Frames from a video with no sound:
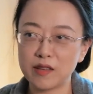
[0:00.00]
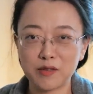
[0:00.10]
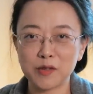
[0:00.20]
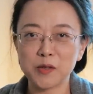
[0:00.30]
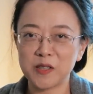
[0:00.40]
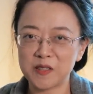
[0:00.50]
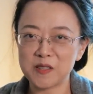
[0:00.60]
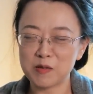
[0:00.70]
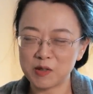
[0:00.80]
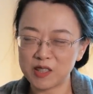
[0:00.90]
Therefore, it
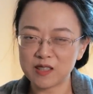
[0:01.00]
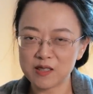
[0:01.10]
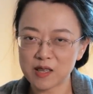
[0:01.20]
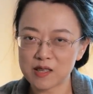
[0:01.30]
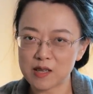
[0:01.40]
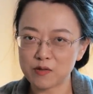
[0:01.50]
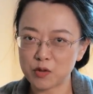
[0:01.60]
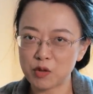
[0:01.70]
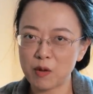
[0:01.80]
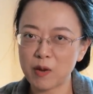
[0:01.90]
is really a
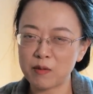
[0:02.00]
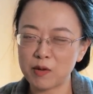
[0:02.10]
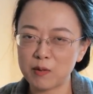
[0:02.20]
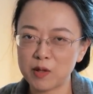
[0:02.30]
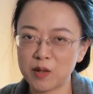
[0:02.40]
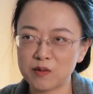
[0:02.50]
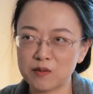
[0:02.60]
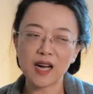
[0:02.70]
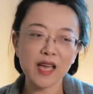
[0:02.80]
successful drama in my opinion.